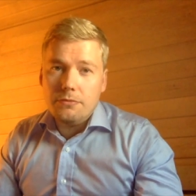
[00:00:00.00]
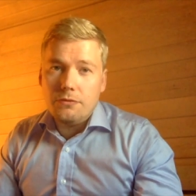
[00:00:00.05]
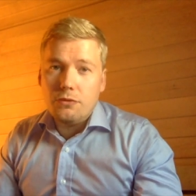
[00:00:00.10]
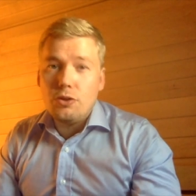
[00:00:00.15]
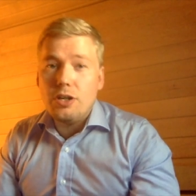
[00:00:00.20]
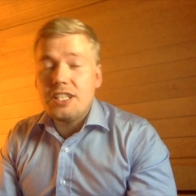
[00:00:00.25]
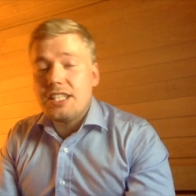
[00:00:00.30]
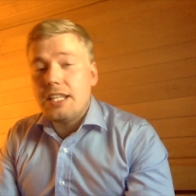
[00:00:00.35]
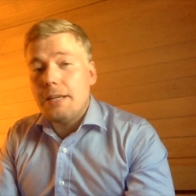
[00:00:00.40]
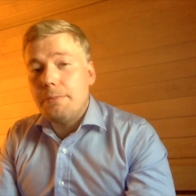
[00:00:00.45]

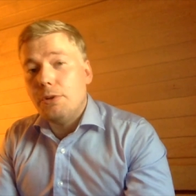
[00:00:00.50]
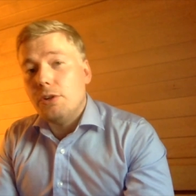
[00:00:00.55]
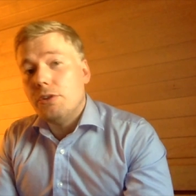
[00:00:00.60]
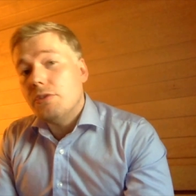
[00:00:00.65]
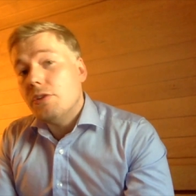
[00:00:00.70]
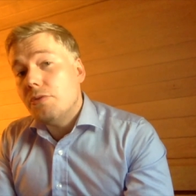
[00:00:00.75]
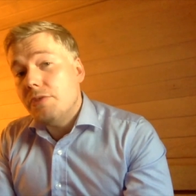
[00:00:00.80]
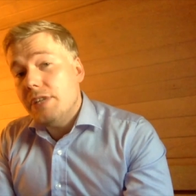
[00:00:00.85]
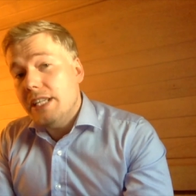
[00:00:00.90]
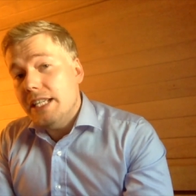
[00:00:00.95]
for
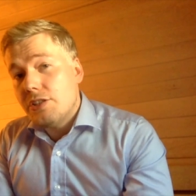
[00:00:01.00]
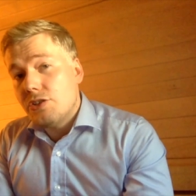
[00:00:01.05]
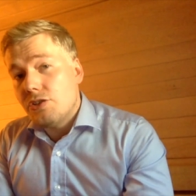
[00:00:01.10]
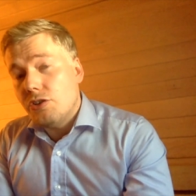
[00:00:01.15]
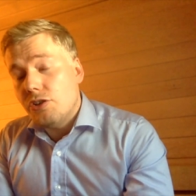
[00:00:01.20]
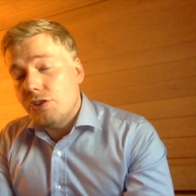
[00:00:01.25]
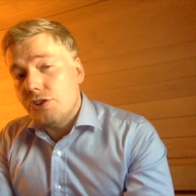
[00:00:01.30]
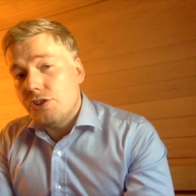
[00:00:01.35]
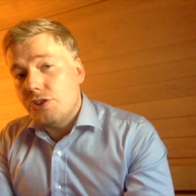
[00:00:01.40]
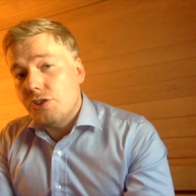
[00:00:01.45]
example,
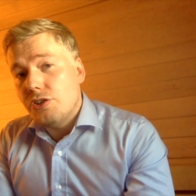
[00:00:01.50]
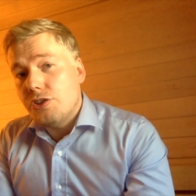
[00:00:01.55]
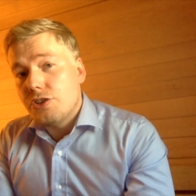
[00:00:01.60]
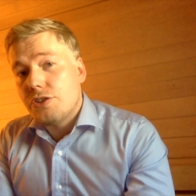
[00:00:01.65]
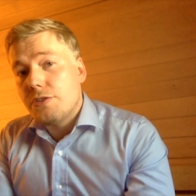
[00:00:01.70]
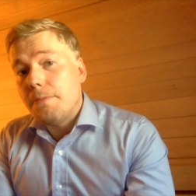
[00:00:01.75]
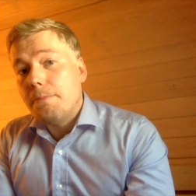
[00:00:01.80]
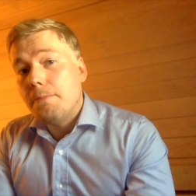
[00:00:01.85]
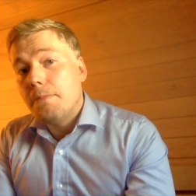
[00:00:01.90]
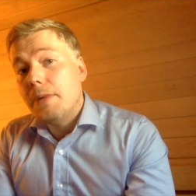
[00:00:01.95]

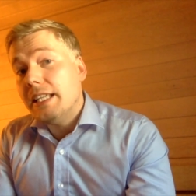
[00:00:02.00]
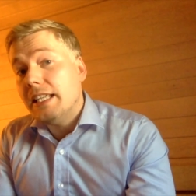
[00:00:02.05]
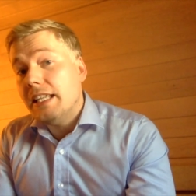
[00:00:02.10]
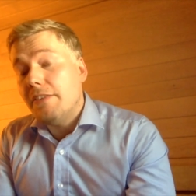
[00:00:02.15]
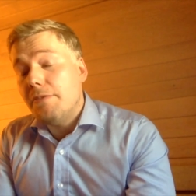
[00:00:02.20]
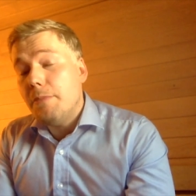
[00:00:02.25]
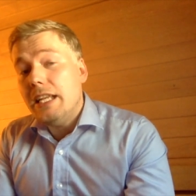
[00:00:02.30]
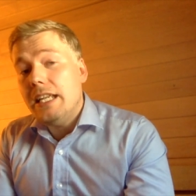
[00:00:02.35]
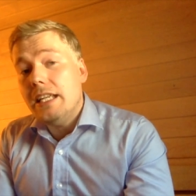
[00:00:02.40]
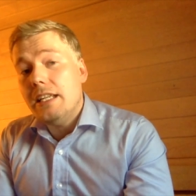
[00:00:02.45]
researchers, might
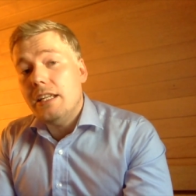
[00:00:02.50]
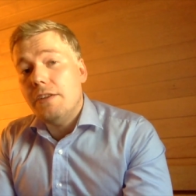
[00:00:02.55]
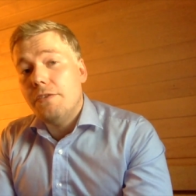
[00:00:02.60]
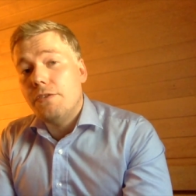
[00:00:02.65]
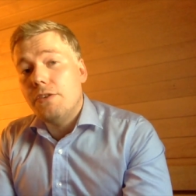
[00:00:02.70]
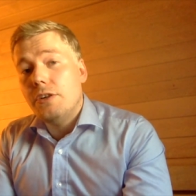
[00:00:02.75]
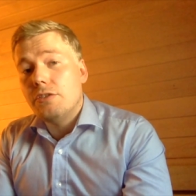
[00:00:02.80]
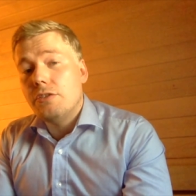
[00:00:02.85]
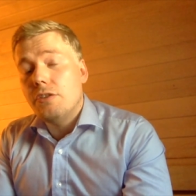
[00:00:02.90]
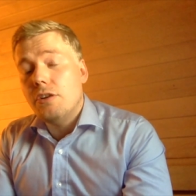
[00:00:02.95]
have many
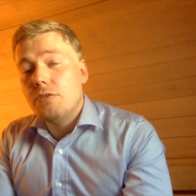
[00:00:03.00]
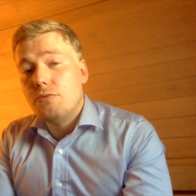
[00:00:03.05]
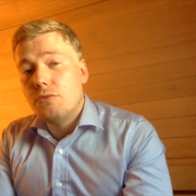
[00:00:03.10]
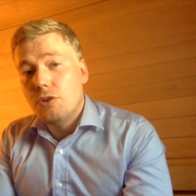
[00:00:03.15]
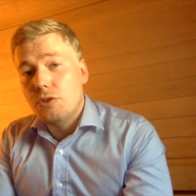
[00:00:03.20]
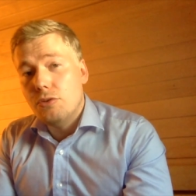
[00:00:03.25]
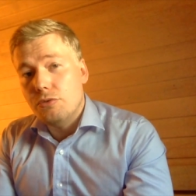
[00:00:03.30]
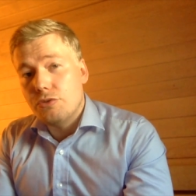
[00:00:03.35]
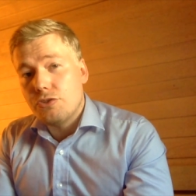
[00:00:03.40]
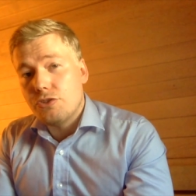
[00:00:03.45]
different
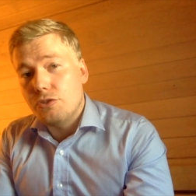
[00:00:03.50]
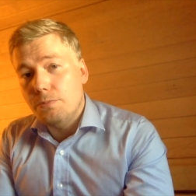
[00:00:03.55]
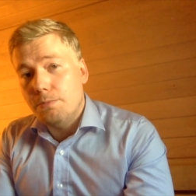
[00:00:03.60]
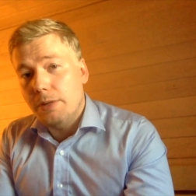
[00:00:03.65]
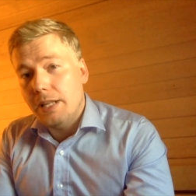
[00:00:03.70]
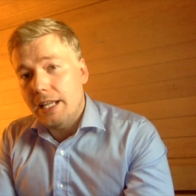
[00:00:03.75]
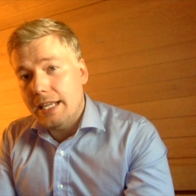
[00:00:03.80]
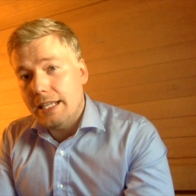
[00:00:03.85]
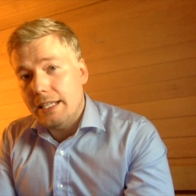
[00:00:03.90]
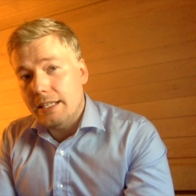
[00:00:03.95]
roles to
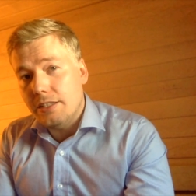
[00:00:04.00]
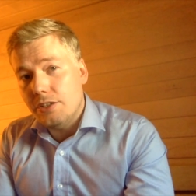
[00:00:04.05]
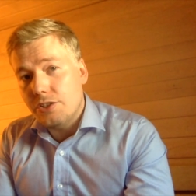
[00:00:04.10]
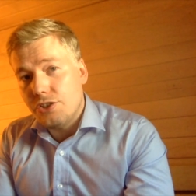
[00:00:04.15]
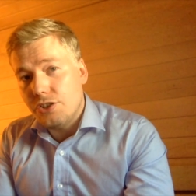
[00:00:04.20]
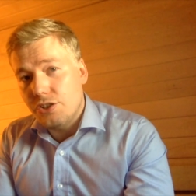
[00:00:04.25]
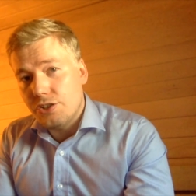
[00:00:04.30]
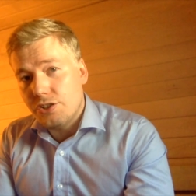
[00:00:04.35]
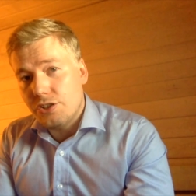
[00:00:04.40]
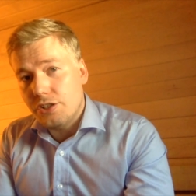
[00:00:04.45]
play in the
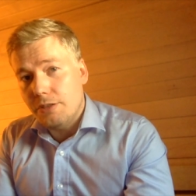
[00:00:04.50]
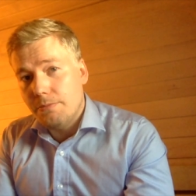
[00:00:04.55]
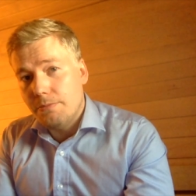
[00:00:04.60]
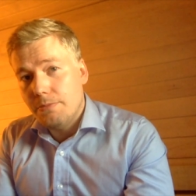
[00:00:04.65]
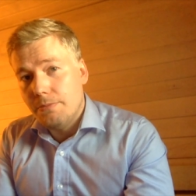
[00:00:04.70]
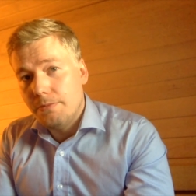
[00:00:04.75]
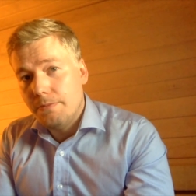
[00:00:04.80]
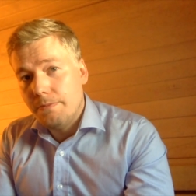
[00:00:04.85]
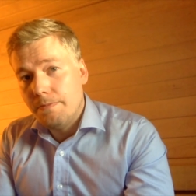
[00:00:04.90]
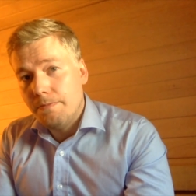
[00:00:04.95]
system.